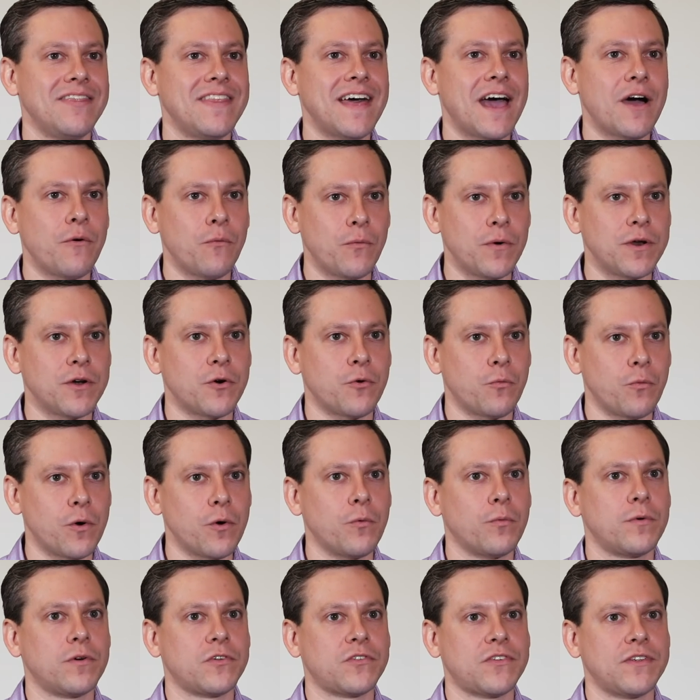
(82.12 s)
and that winner
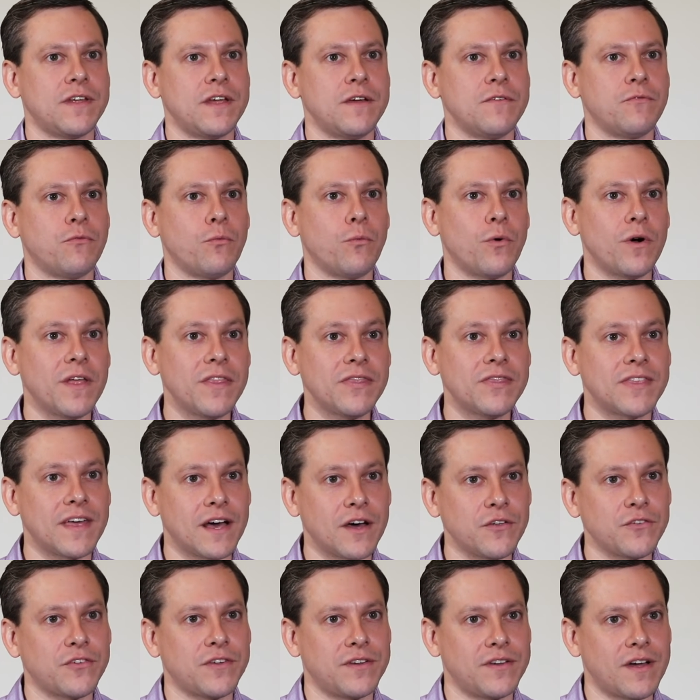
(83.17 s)
will receive one
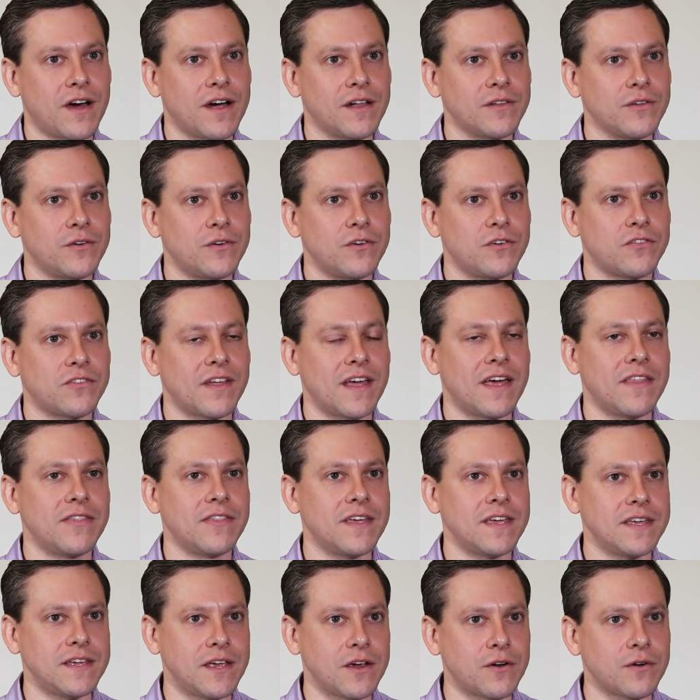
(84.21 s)
thousand dollars and
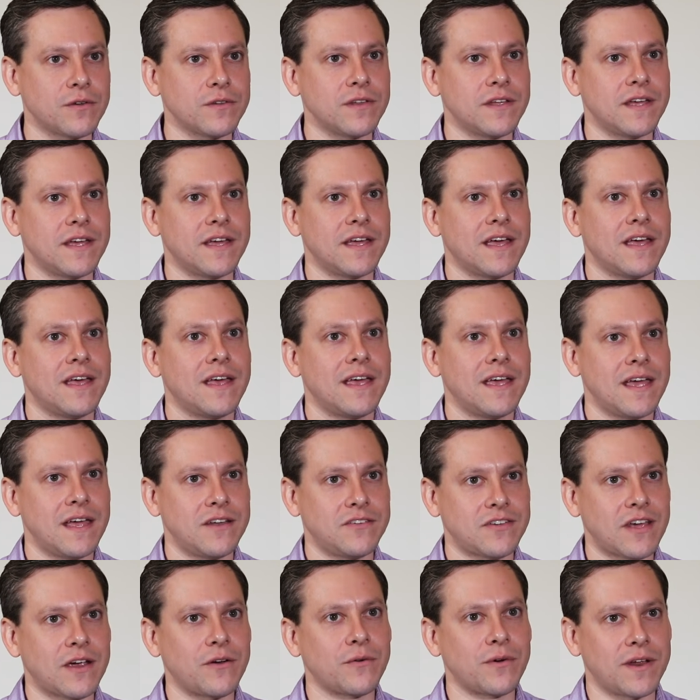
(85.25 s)
the yearly
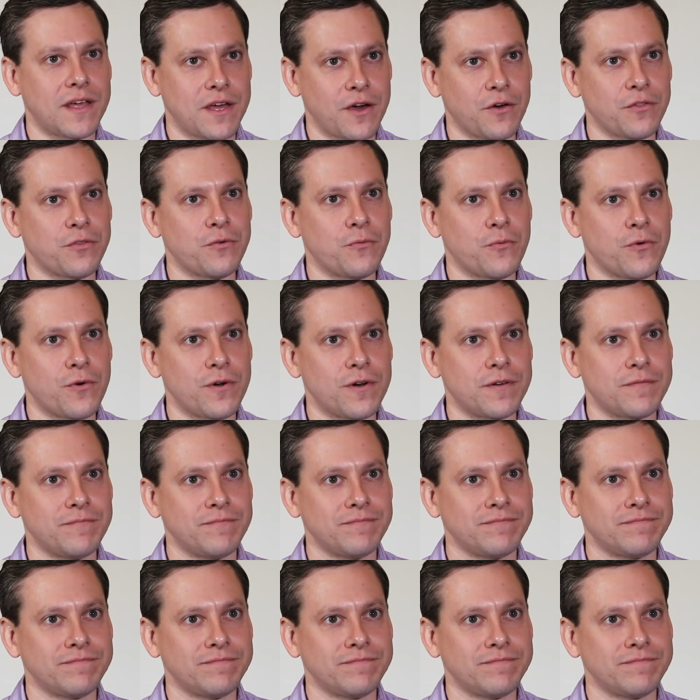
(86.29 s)
Integrity Health Award.